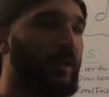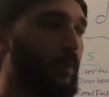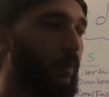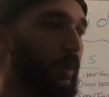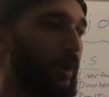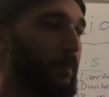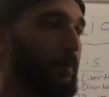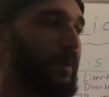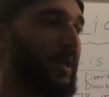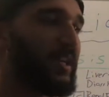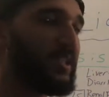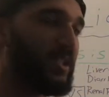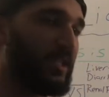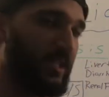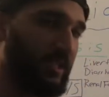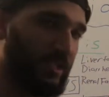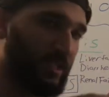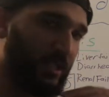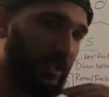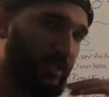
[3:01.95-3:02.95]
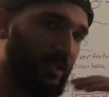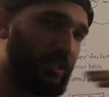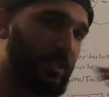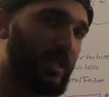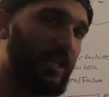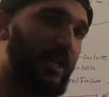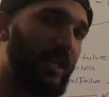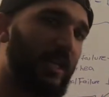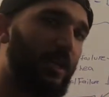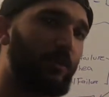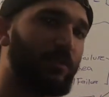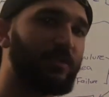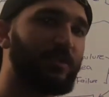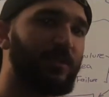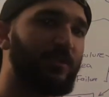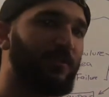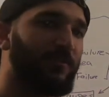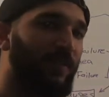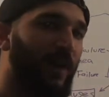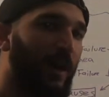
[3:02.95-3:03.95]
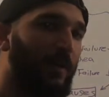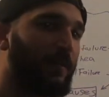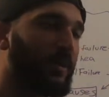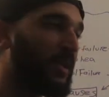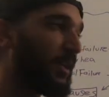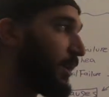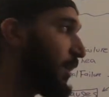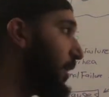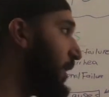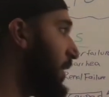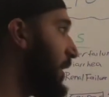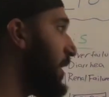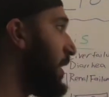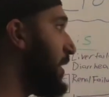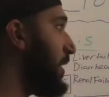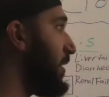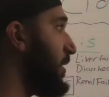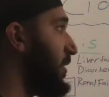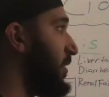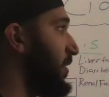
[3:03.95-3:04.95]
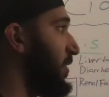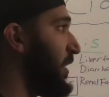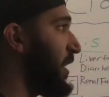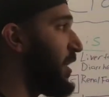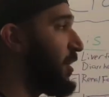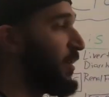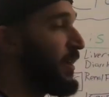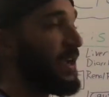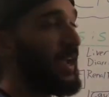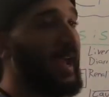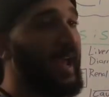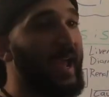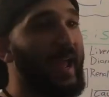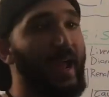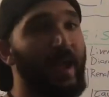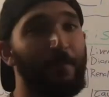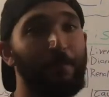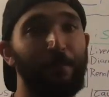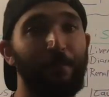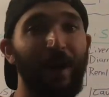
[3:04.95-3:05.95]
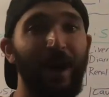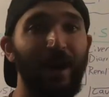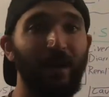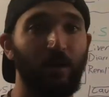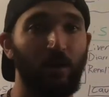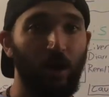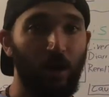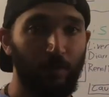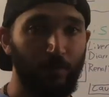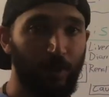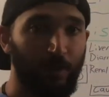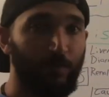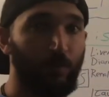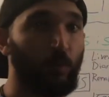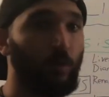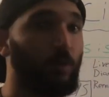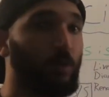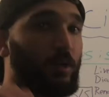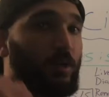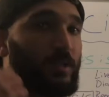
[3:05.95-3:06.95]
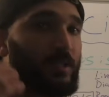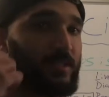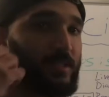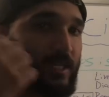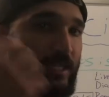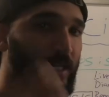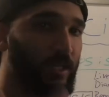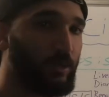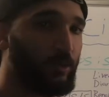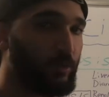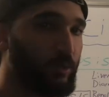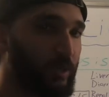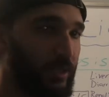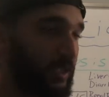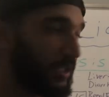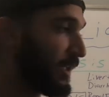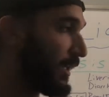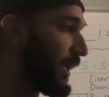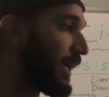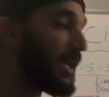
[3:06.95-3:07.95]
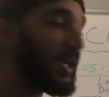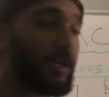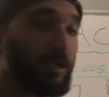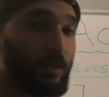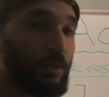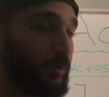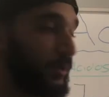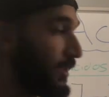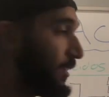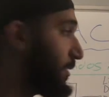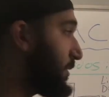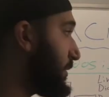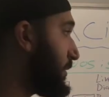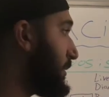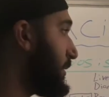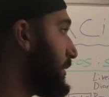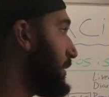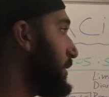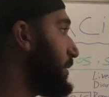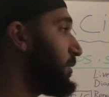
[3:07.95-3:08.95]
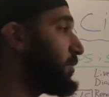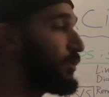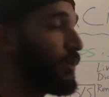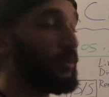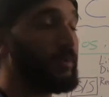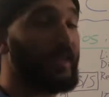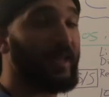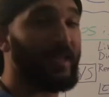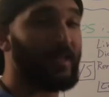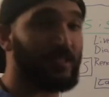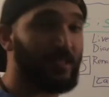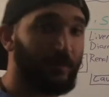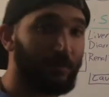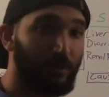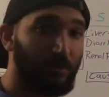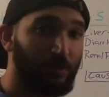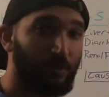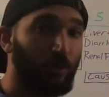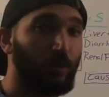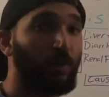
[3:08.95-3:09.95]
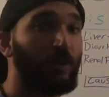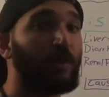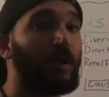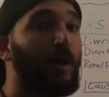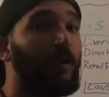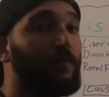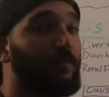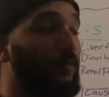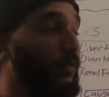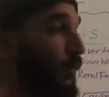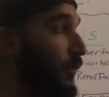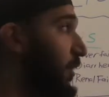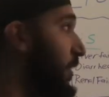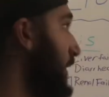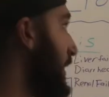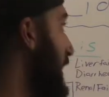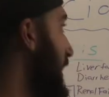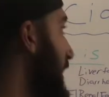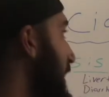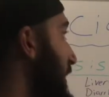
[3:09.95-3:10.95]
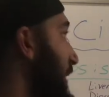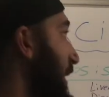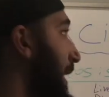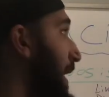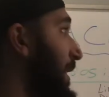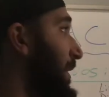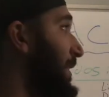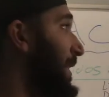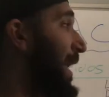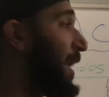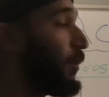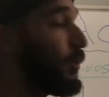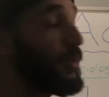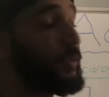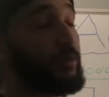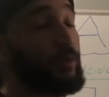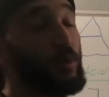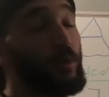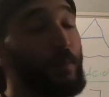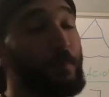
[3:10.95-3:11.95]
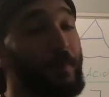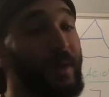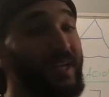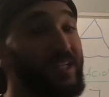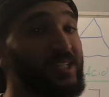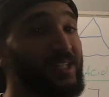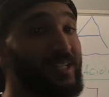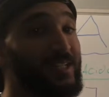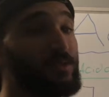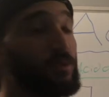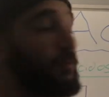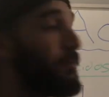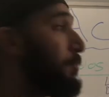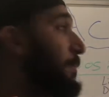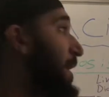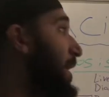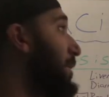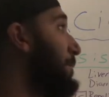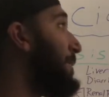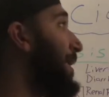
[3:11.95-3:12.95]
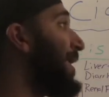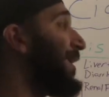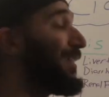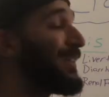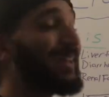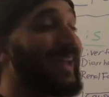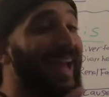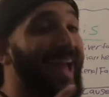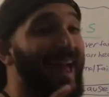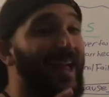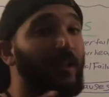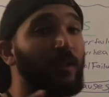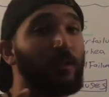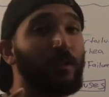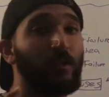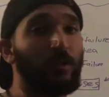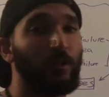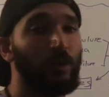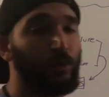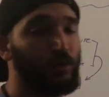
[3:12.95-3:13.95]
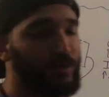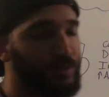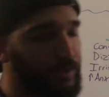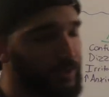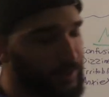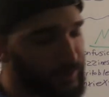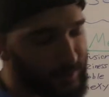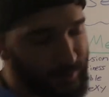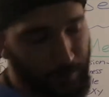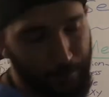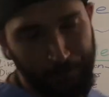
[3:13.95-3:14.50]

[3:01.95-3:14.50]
When a patient is continuously vomiting, their bicarb level will continually increase. So that is something to look out for. And that will throw a patient into metabolic alkalosis.